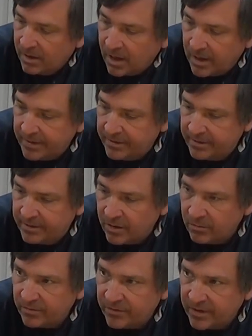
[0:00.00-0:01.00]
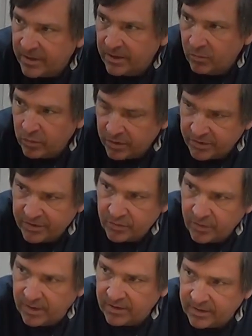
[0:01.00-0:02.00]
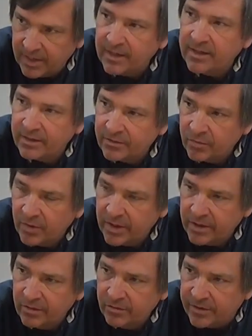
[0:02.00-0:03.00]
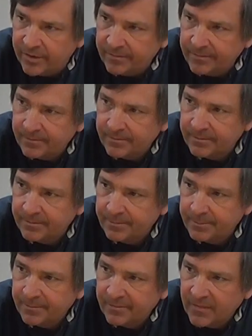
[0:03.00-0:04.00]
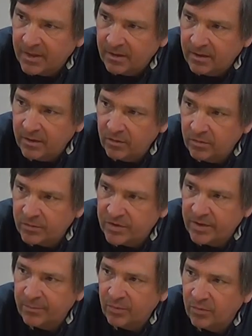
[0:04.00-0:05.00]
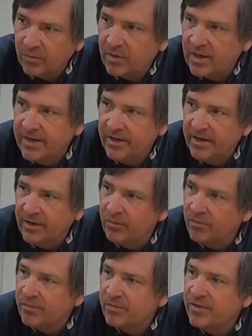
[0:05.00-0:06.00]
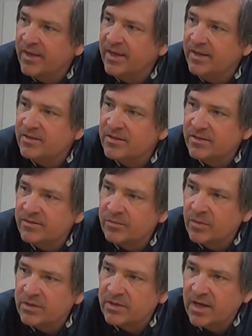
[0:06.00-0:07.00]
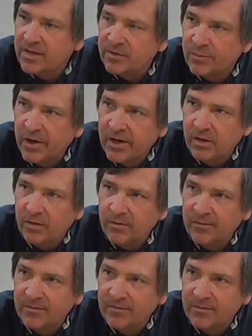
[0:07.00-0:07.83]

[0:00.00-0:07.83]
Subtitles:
I don't think it works as well as that. That's why I use it. Little simple cleaning thingies is what's that spray glue.